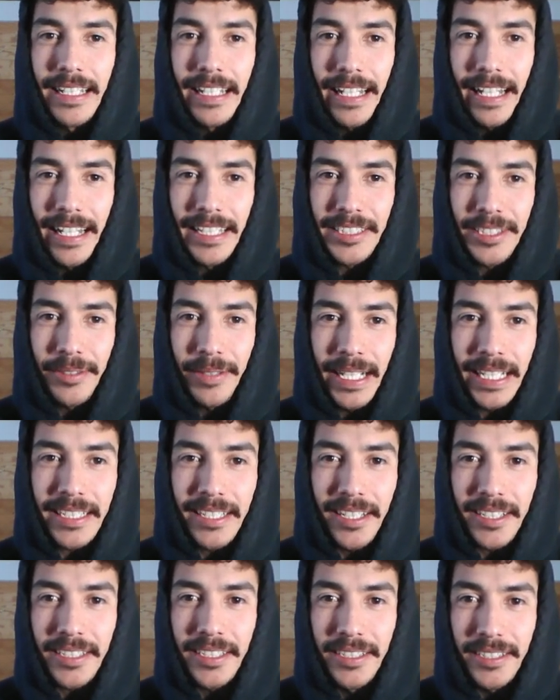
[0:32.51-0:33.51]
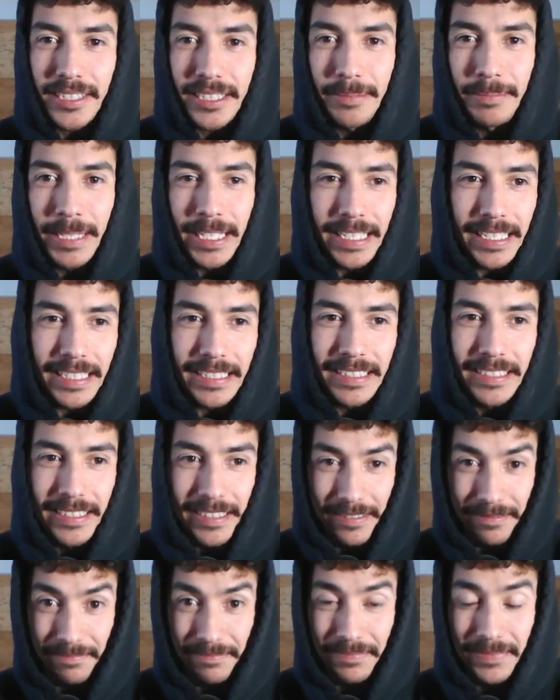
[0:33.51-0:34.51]
And so I got cooked by
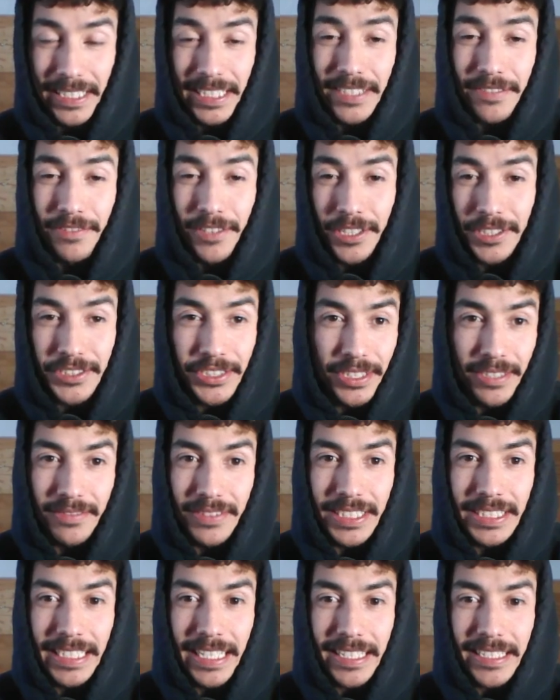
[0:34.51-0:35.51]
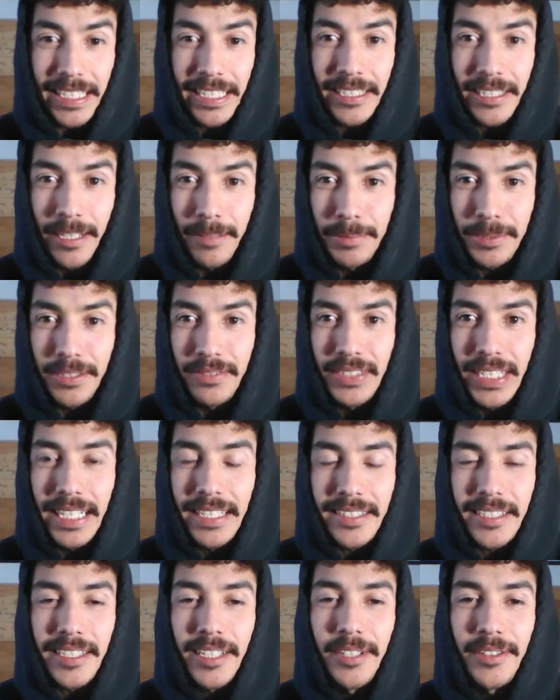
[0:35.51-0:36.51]
this version of the deck a couple of days
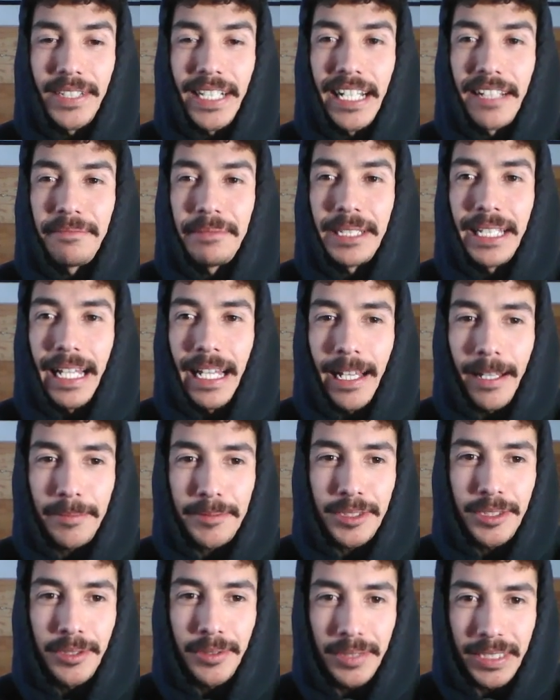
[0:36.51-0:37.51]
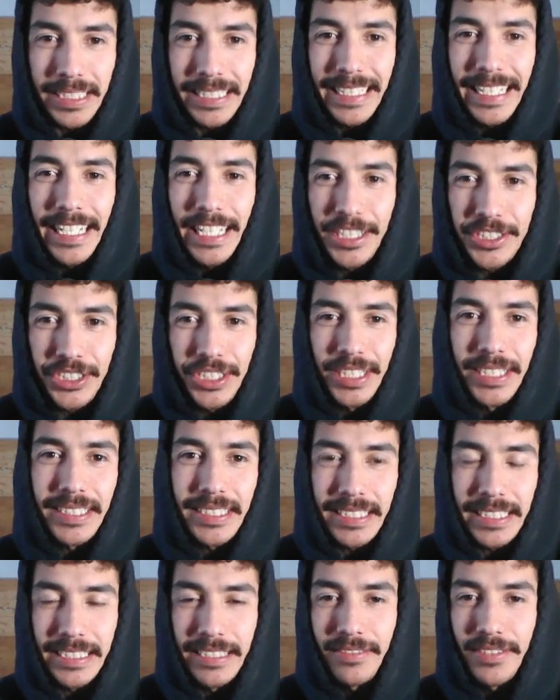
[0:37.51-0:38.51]
ago, and I've been absolutely itching to
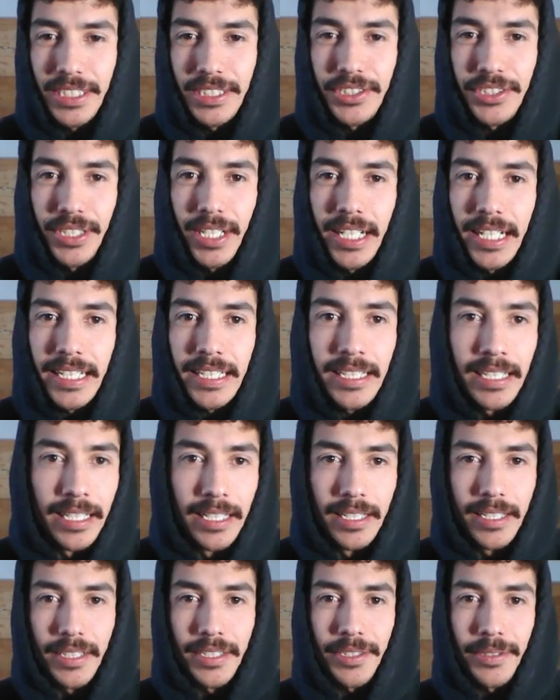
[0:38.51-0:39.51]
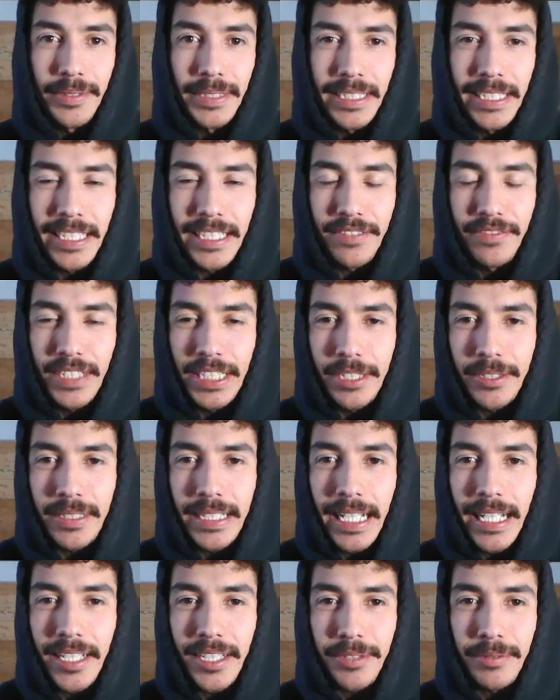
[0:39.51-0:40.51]
give it a try. So in today's video,
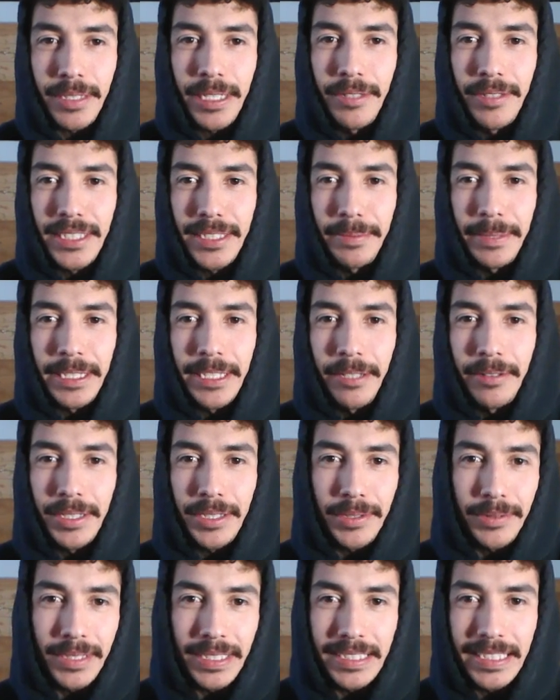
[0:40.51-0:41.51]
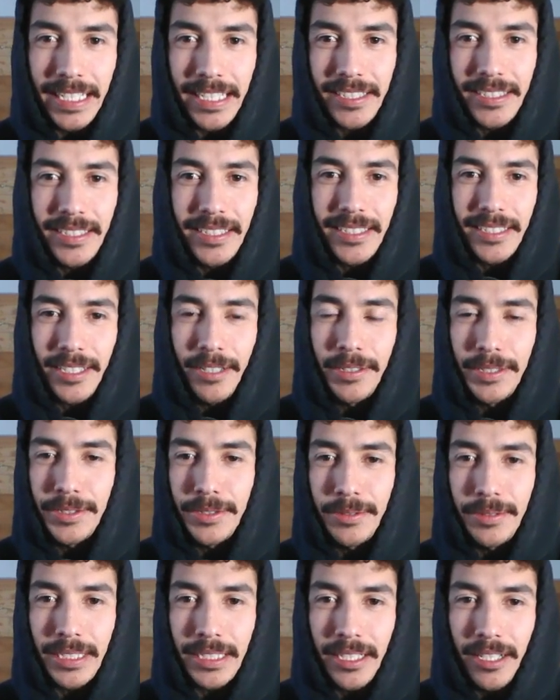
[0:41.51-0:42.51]
guys, we're going to be going through the deck list, going
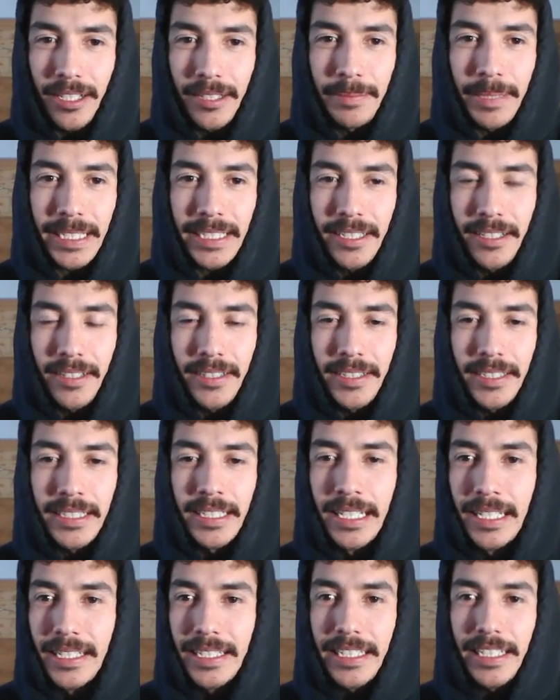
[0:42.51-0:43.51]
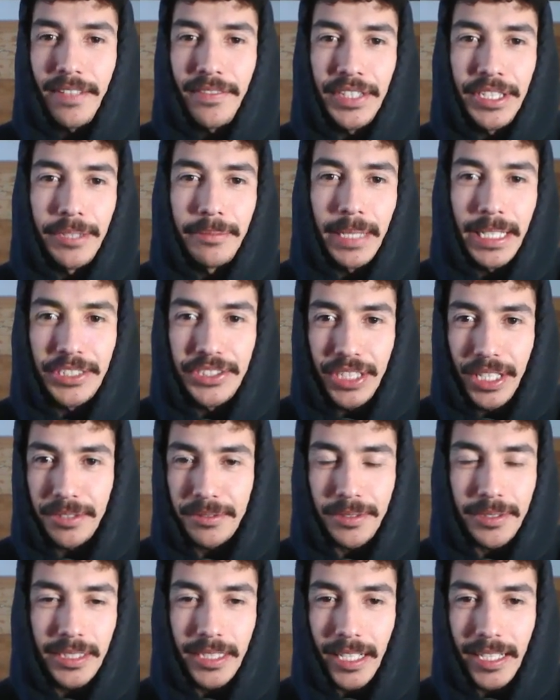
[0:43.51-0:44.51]
through the card by card, giving you my
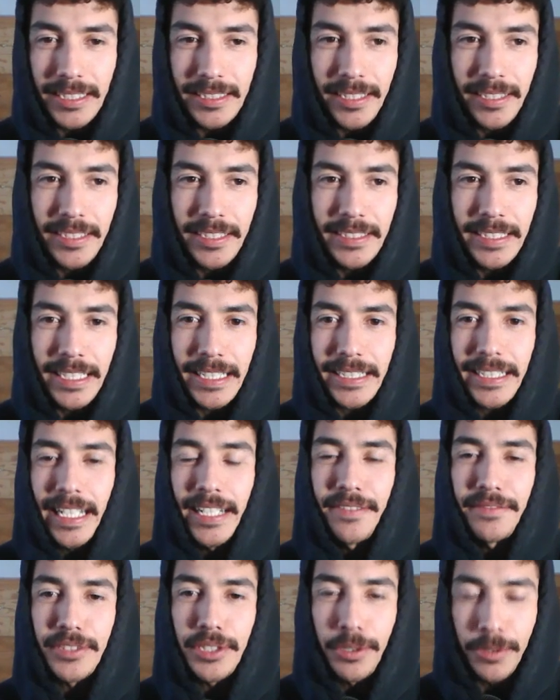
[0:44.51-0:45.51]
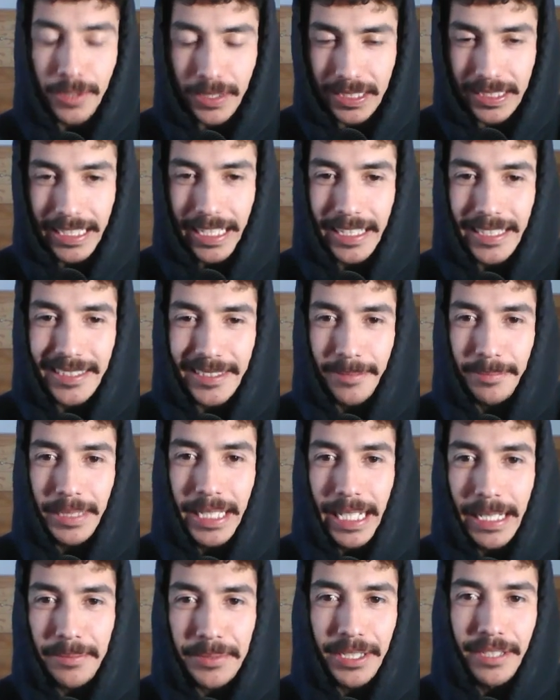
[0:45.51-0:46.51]
general thoughts on the deck, and of course getting some
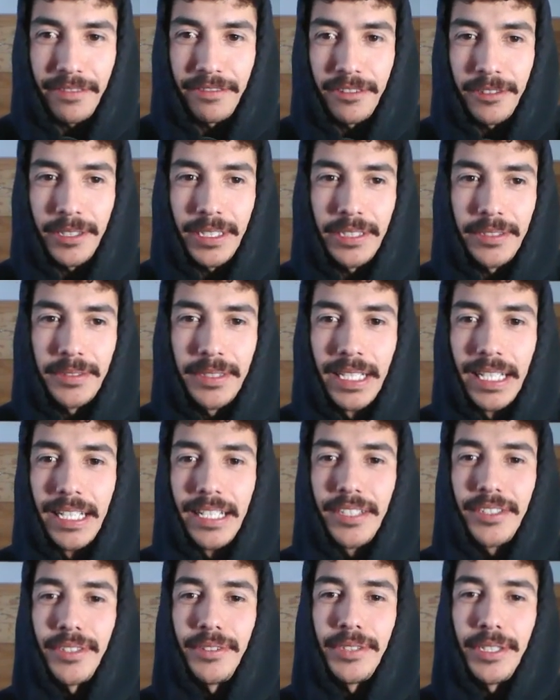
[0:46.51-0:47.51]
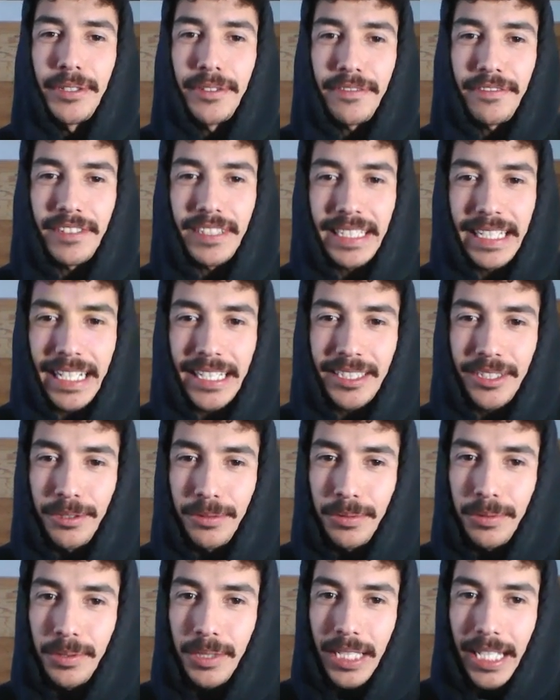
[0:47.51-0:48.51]
games in for you. So don't forget
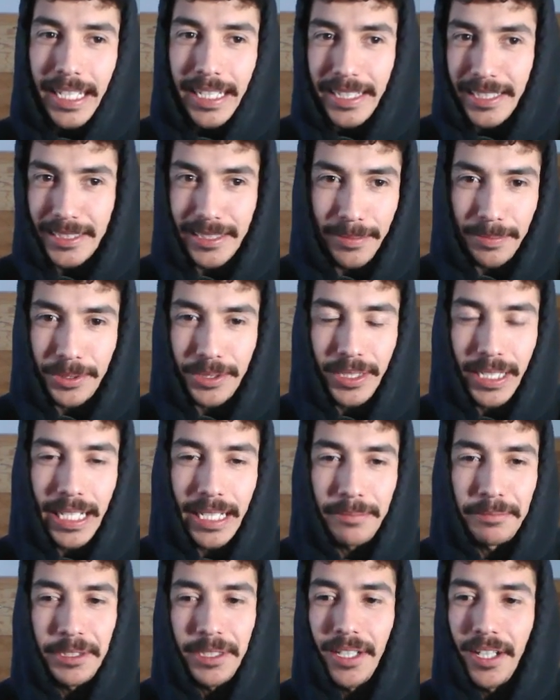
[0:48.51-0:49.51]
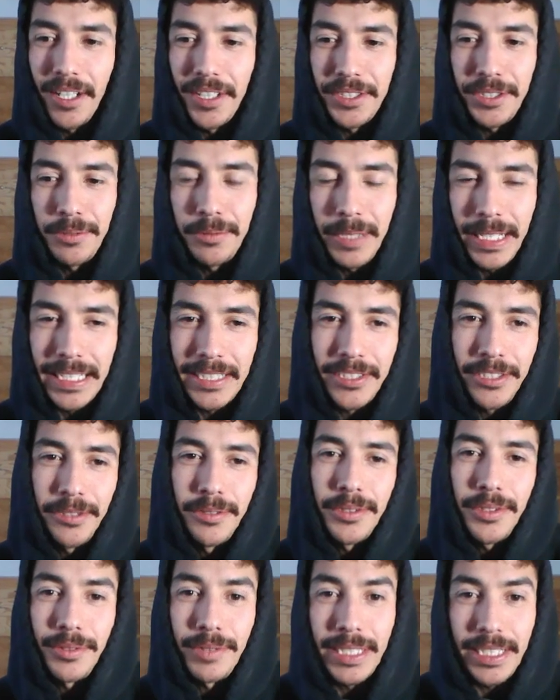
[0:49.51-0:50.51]
to like and subscribe. We're on the way to
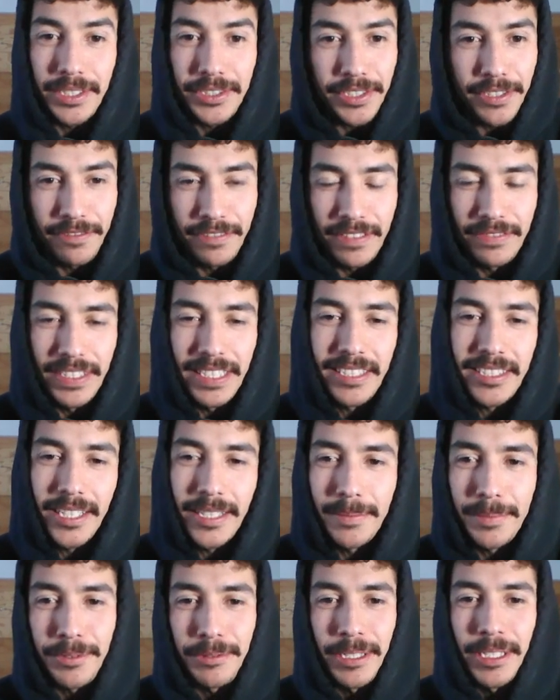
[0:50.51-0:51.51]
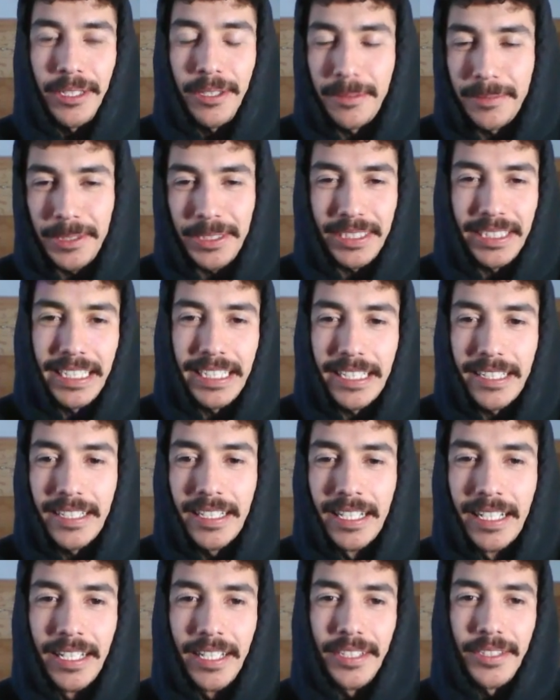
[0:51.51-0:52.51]
350 subs. We're almost there.
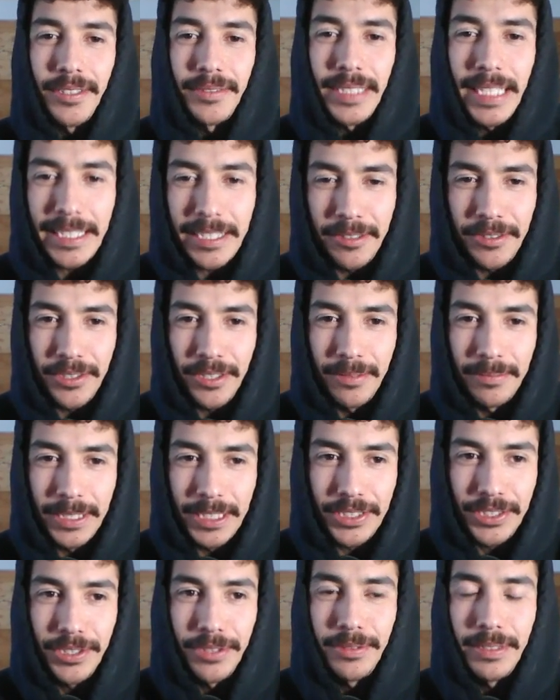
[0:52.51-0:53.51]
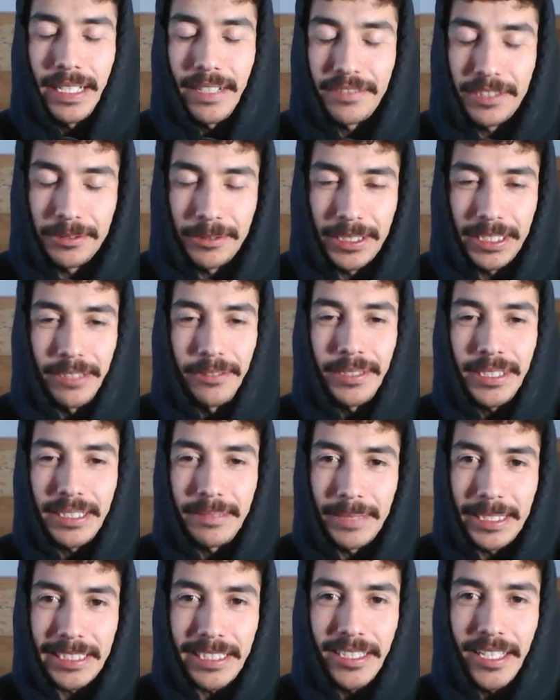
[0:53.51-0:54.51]
So thank you so much to everyone. It really
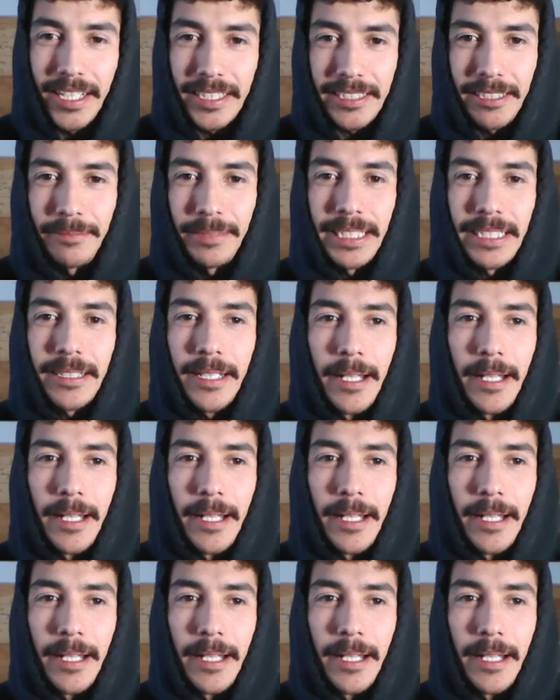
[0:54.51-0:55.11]
means a lot to me.